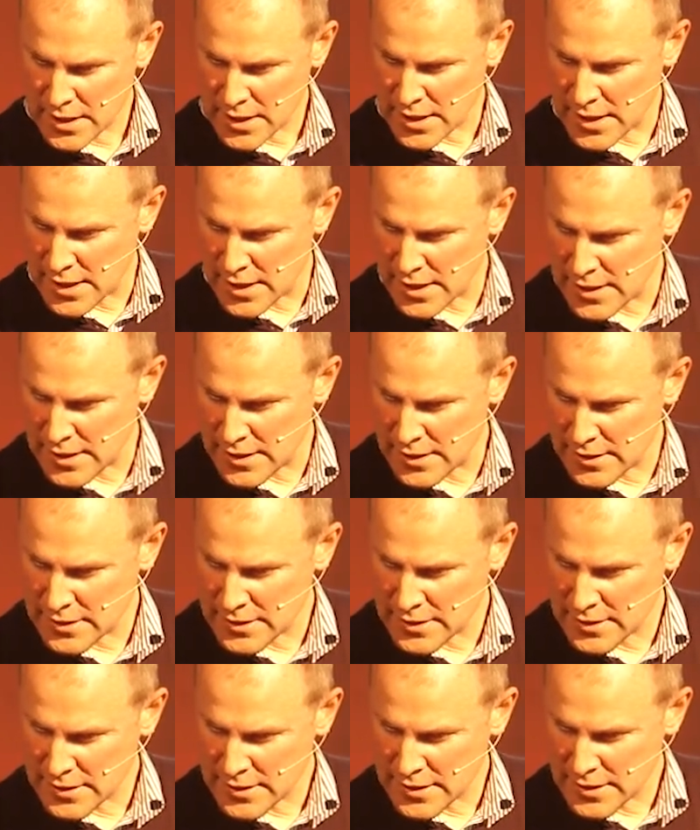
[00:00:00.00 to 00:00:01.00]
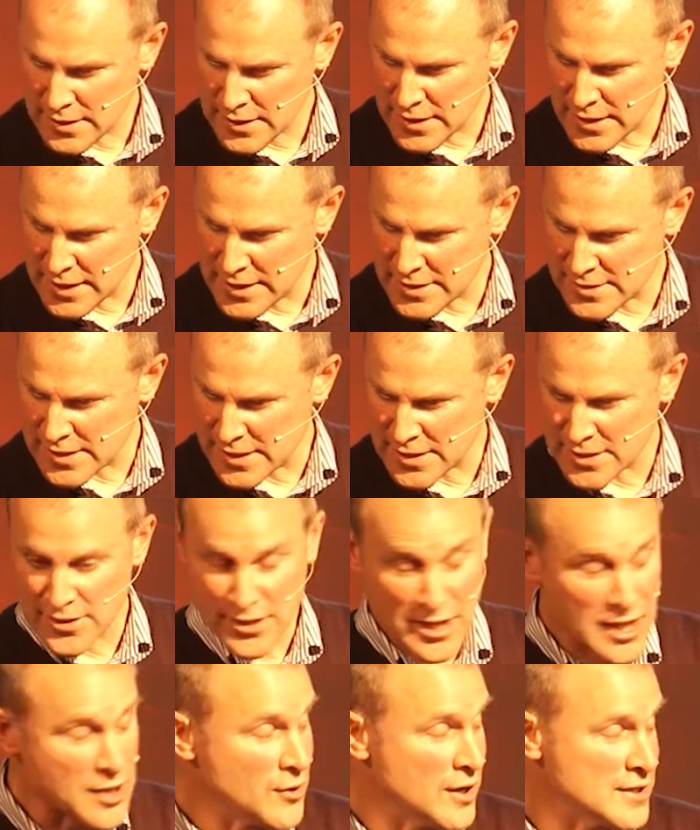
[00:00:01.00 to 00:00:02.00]
said,
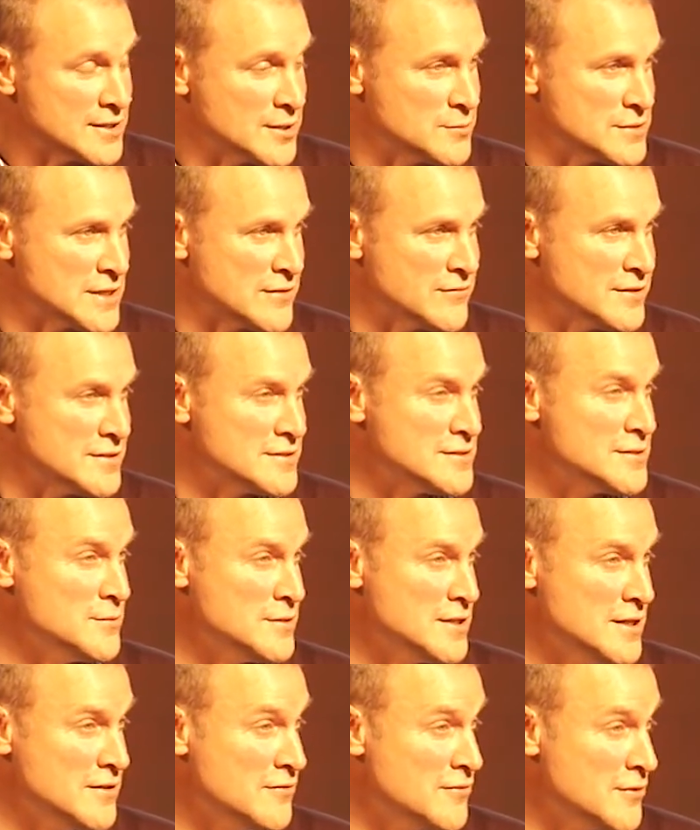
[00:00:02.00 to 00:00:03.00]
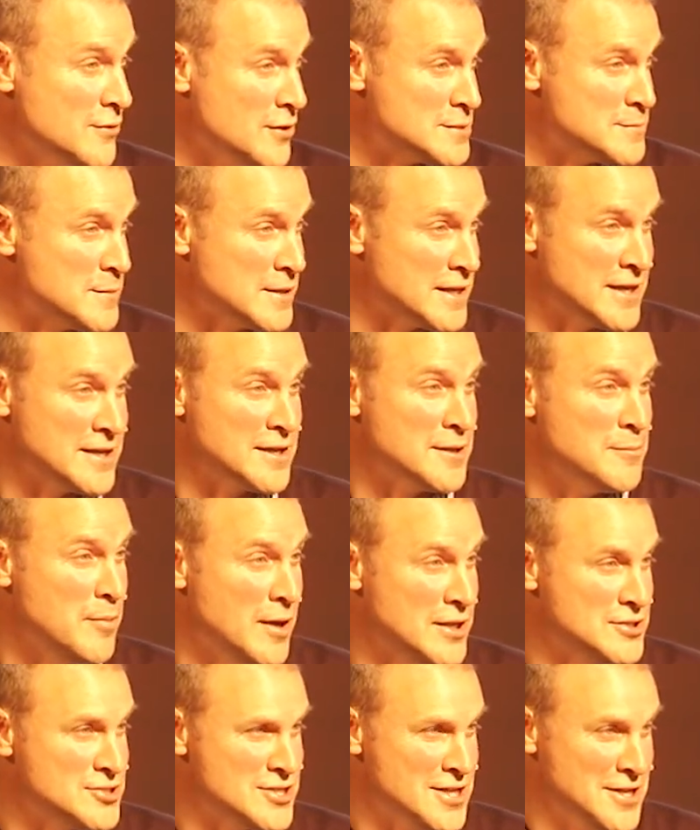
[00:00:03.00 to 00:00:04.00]
"No, I don't want to have anything to do with it. And if you ask me again, I'm going to
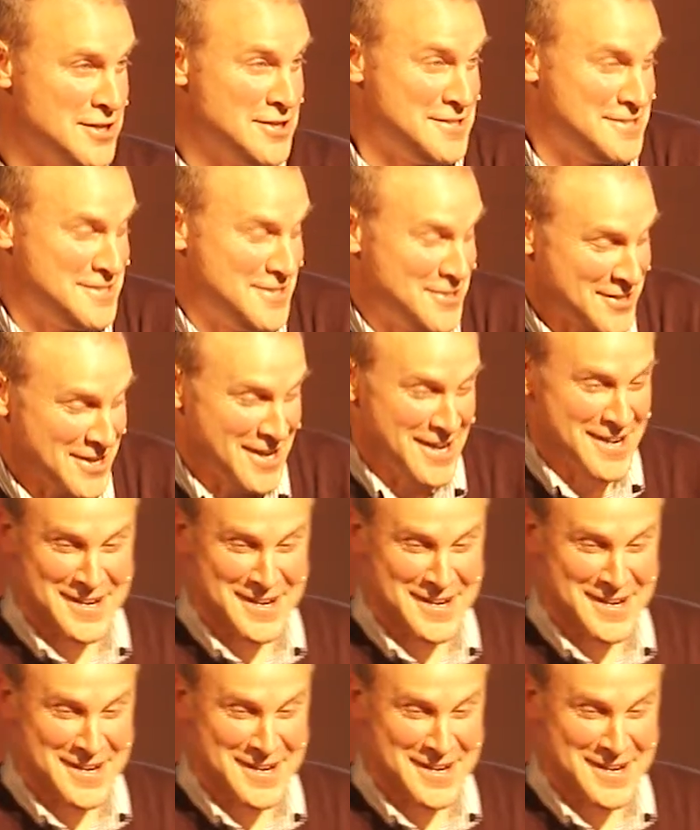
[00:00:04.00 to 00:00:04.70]
punch you." So the guy